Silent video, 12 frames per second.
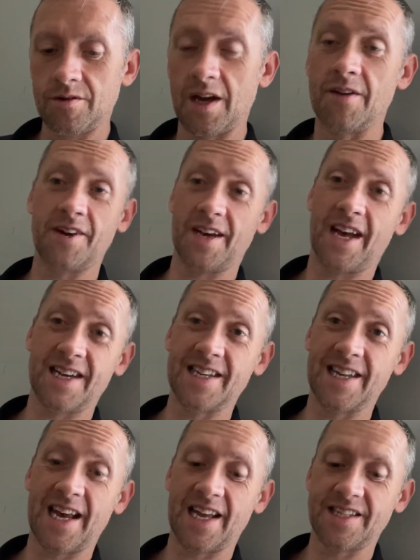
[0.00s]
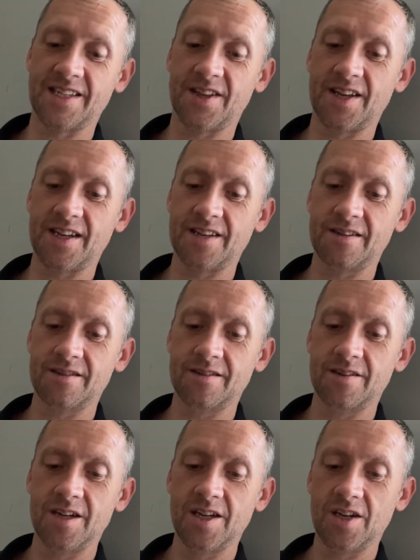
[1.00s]
If we can actually catch a thing.
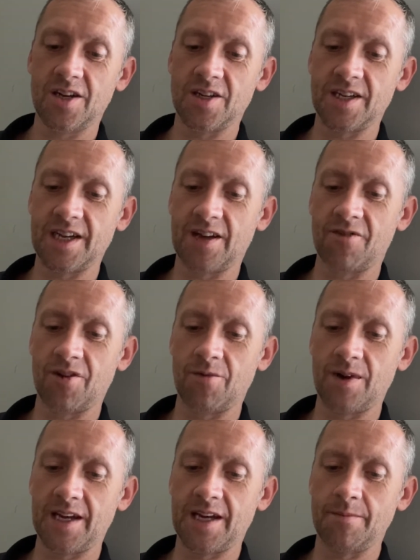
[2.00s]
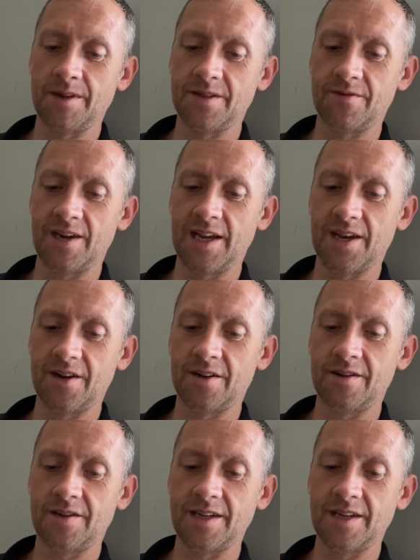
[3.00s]
Because you can't run away and keep these for later.